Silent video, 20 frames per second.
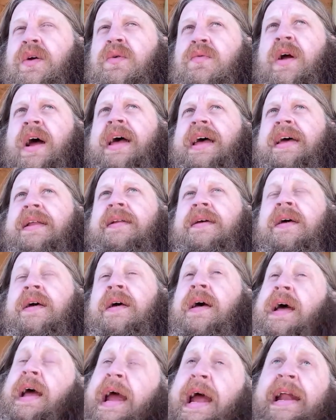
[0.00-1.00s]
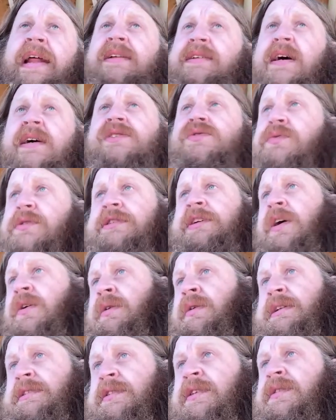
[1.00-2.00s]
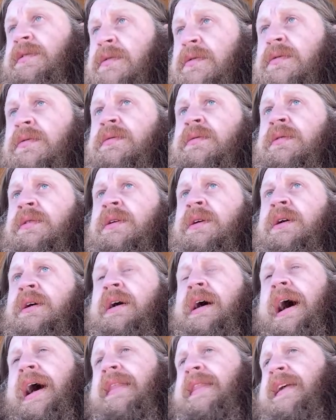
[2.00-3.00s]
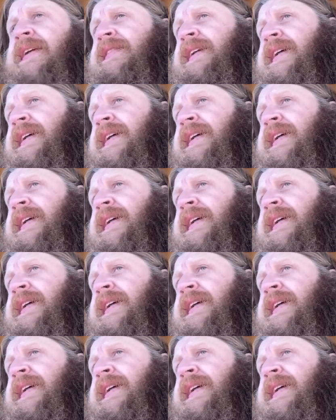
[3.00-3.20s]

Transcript: Right. And it does with Tony, too. Yeah. I think